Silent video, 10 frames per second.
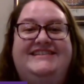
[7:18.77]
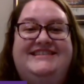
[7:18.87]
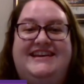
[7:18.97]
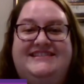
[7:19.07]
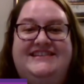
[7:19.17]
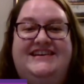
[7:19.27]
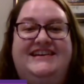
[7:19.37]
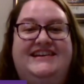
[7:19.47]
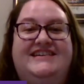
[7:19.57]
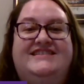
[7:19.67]

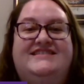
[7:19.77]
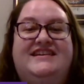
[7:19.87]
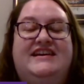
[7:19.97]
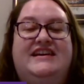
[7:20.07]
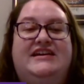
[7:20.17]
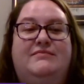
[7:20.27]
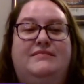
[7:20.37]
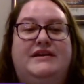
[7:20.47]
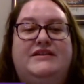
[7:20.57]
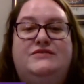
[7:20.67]
Tessa is
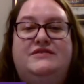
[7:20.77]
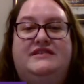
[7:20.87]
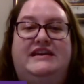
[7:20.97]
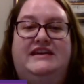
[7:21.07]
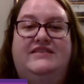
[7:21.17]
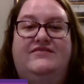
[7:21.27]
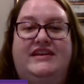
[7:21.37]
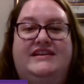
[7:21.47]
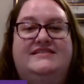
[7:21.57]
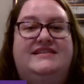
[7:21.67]
much relieved
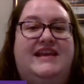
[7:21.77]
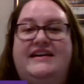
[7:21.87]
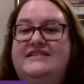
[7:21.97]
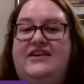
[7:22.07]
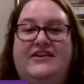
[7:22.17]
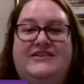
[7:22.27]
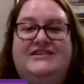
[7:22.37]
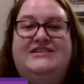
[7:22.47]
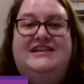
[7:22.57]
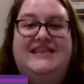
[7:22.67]
that it's not as hard
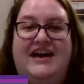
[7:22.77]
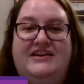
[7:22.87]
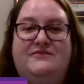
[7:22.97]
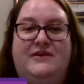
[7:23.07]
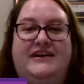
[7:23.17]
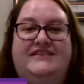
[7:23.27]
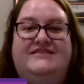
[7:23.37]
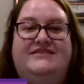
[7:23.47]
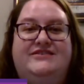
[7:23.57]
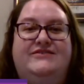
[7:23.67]
as she thought it
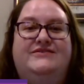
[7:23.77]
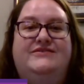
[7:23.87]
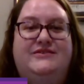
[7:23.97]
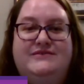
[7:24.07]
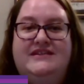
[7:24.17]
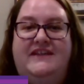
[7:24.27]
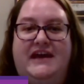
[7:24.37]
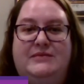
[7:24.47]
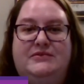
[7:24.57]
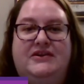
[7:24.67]
was to use the
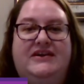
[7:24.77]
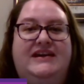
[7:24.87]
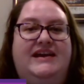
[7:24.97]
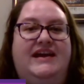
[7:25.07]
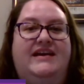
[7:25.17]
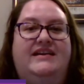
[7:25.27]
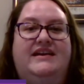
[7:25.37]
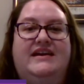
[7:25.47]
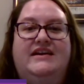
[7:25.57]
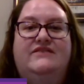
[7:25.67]
library and
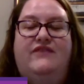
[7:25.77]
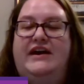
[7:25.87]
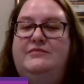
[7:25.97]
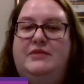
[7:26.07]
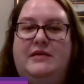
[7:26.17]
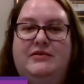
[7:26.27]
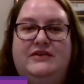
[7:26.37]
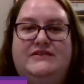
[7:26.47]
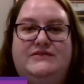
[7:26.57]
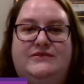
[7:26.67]
find
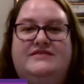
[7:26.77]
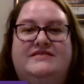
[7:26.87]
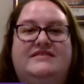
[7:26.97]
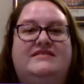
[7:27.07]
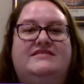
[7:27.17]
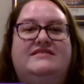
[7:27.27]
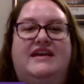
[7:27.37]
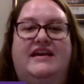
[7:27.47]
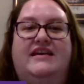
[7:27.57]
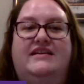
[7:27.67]
primary sources,
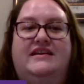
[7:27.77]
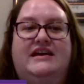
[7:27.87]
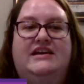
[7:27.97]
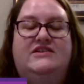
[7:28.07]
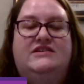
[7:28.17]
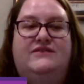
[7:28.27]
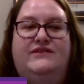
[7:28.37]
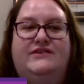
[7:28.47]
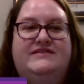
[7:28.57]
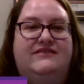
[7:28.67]
and she
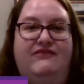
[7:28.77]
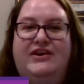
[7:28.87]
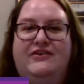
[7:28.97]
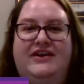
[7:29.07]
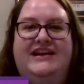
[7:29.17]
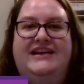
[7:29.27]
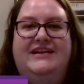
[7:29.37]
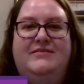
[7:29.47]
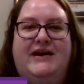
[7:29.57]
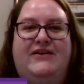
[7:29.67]
feels invigorated
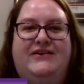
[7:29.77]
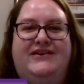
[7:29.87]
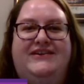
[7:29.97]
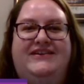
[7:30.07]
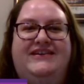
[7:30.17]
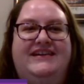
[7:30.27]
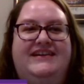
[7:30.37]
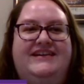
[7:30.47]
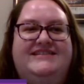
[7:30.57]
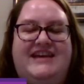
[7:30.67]
about her
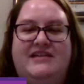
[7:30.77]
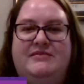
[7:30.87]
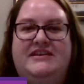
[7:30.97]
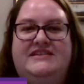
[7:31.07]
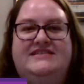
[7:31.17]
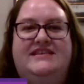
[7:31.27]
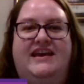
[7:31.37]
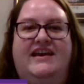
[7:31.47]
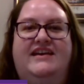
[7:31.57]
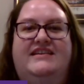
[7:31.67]
assignment.
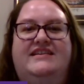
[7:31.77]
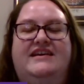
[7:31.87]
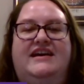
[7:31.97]
And